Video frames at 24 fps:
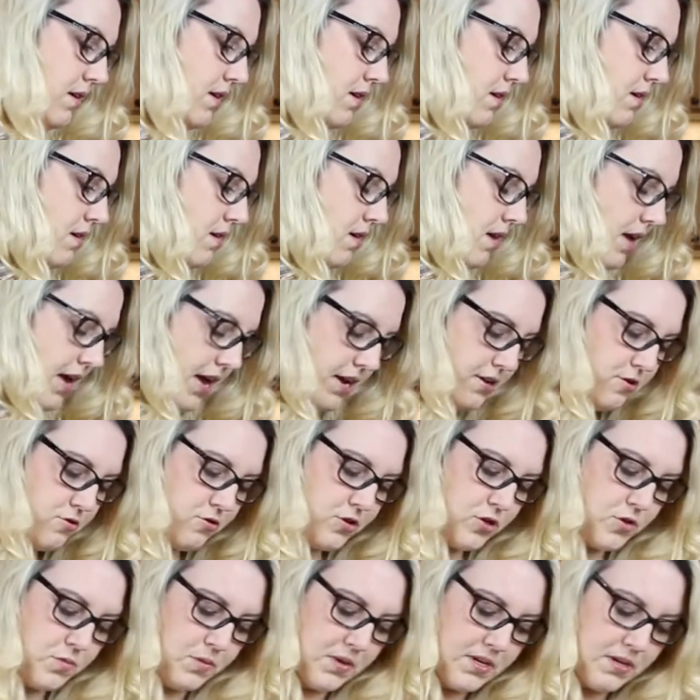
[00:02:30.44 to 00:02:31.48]
And you
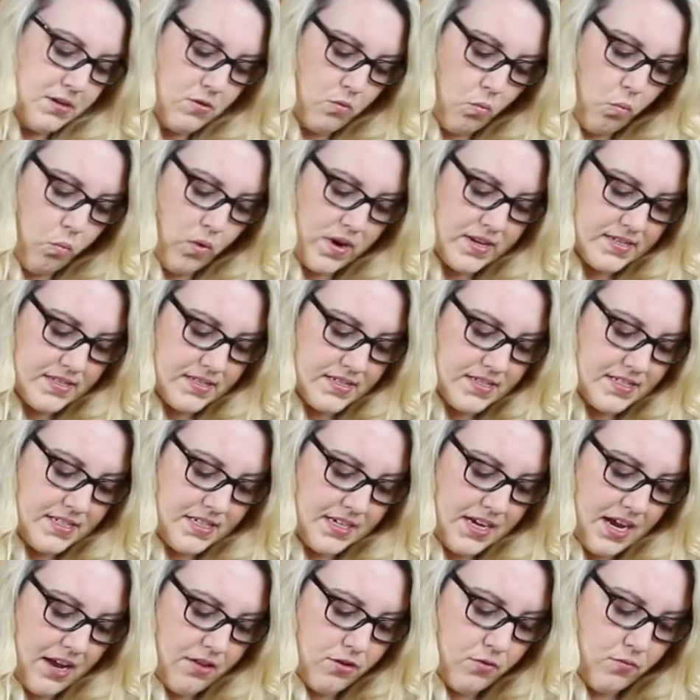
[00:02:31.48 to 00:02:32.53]
just wanna whisk this
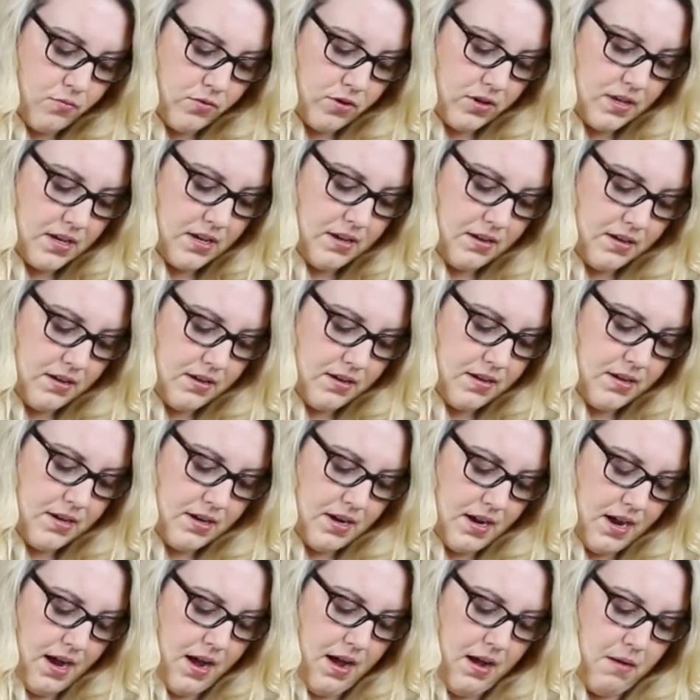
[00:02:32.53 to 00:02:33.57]
together really
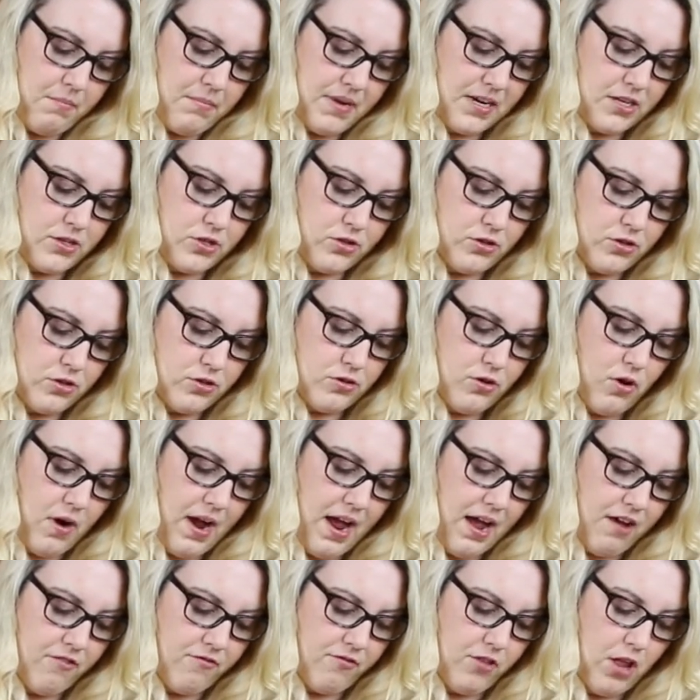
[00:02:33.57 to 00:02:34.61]
good. Make sure you don't
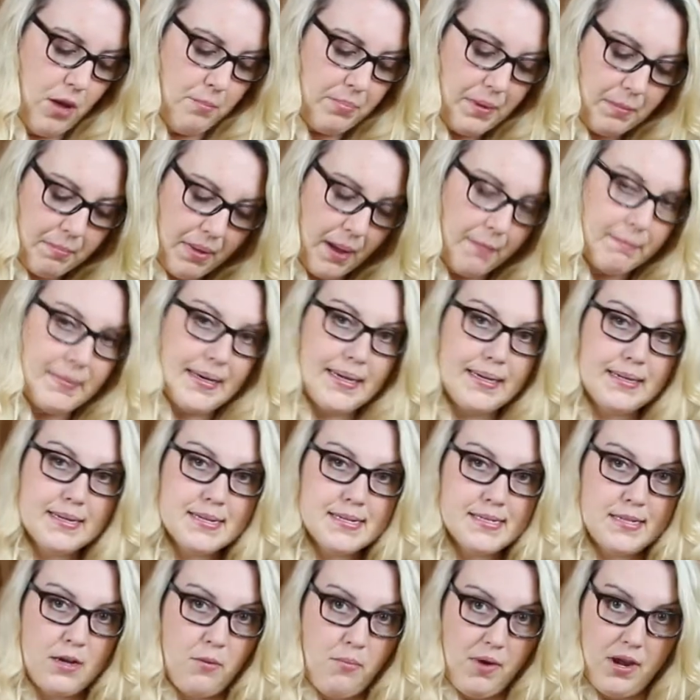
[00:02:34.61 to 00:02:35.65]
have lumpy
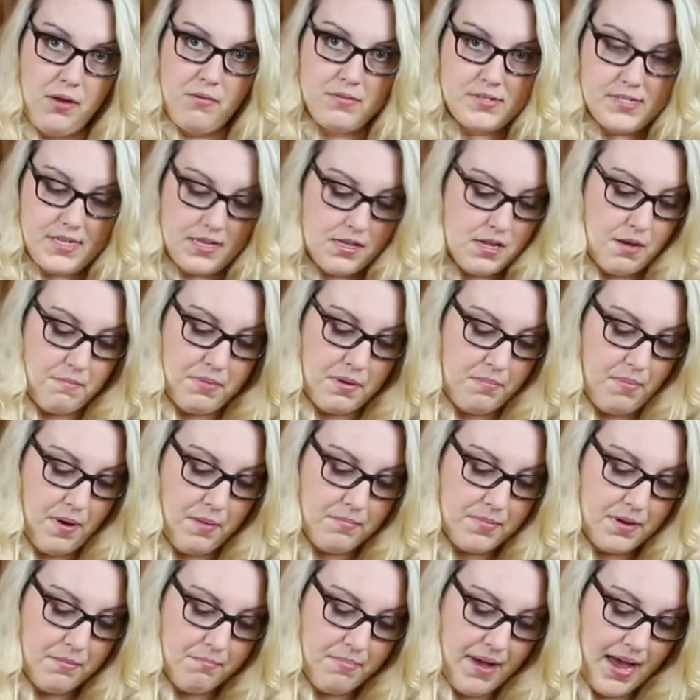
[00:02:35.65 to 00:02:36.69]
pumpkins. Nobody wants a lumpy
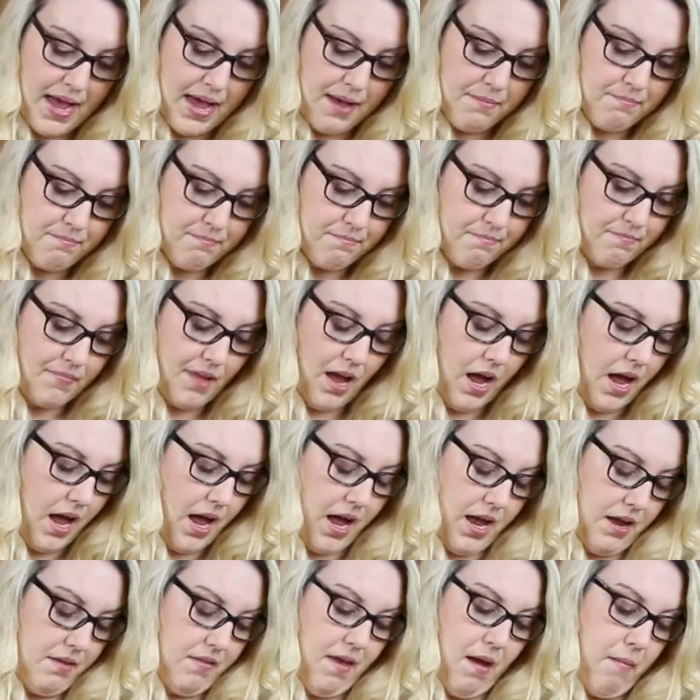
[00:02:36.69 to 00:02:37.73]
pumpkin pie.
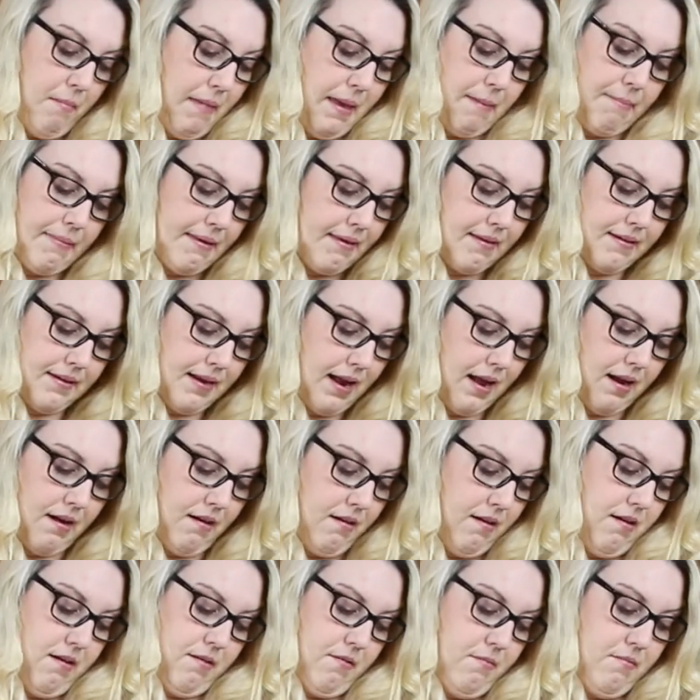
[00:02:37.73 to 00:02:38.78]
That may be good, I
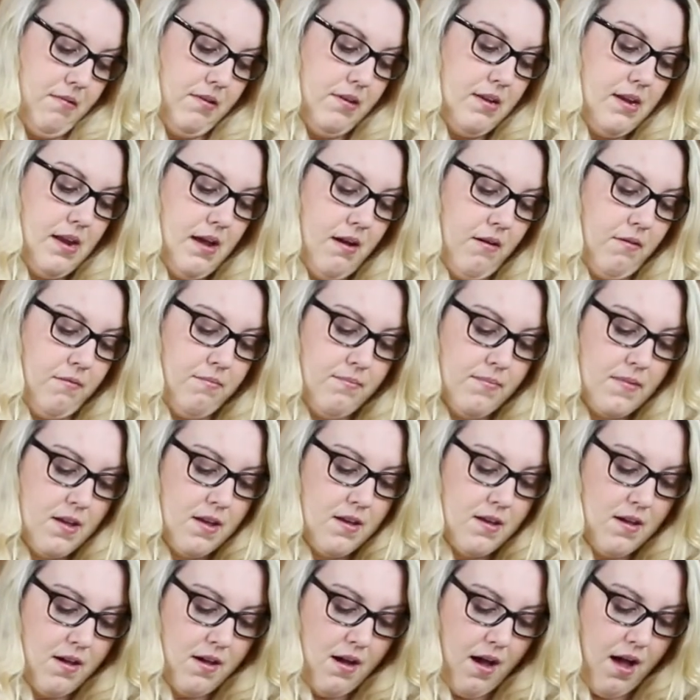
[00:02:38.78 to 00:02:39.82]
don't really know.
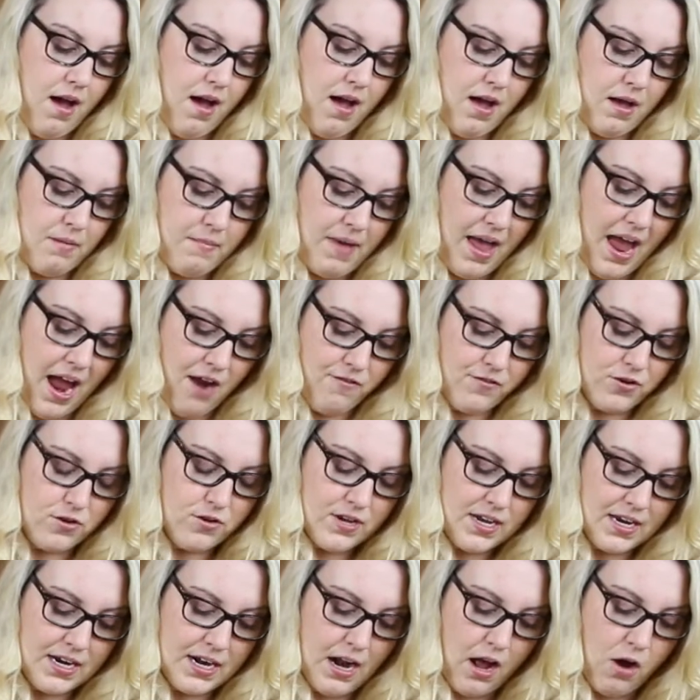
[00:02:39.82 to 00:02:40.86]
After you
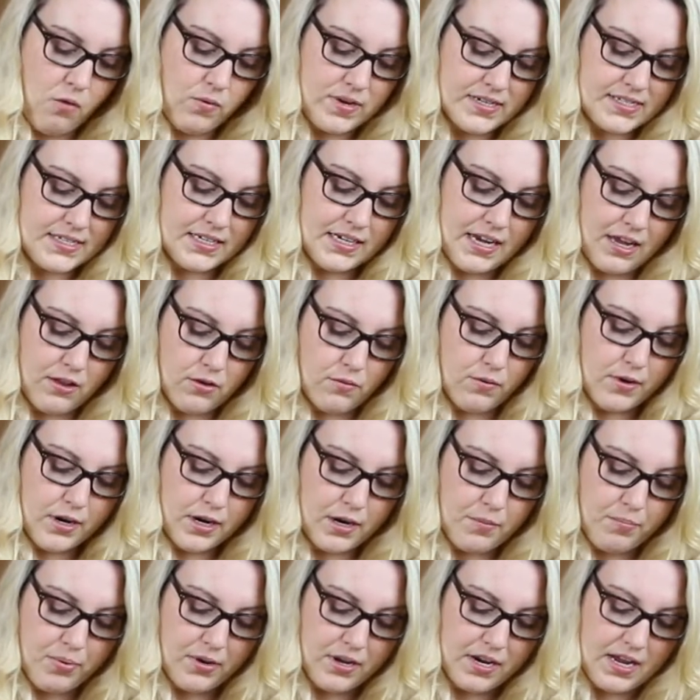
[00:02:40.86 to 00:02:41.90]
get it all whisked together, we're
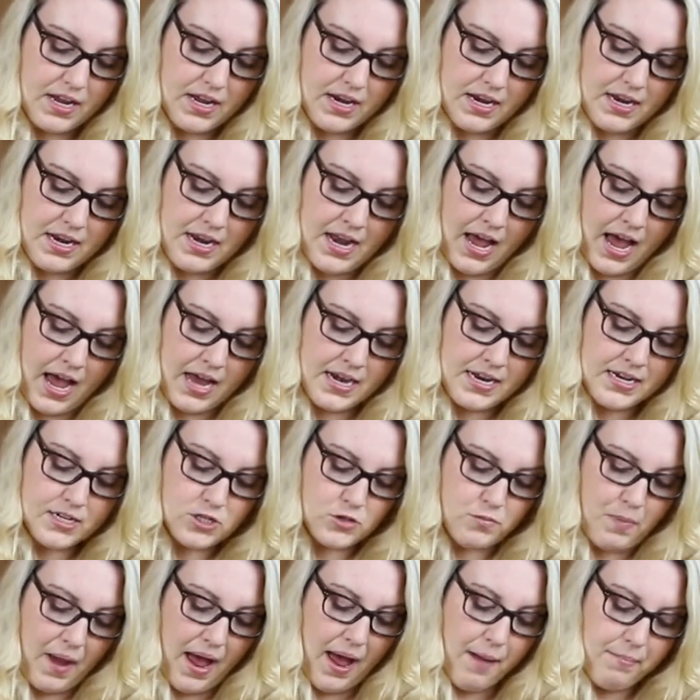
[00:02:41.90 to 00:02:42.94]
gonna put it in a
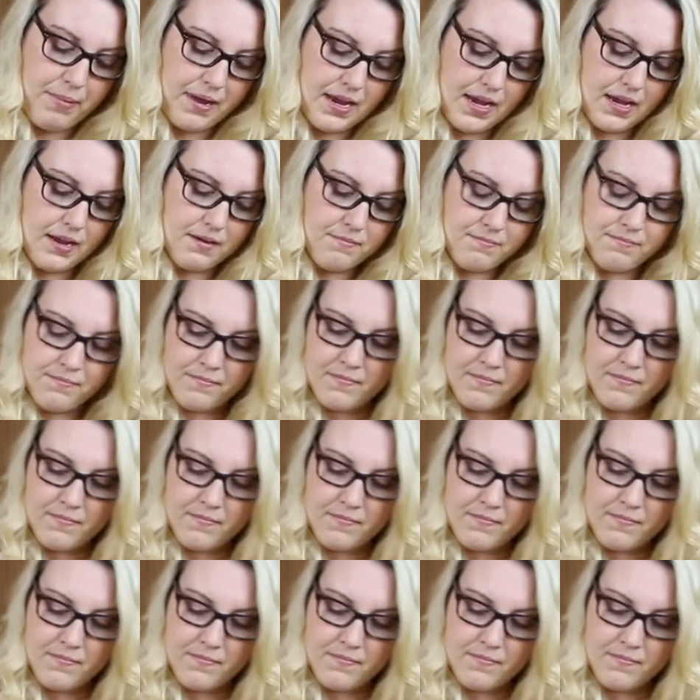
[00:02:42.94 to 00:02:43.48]
9-inch pie pan.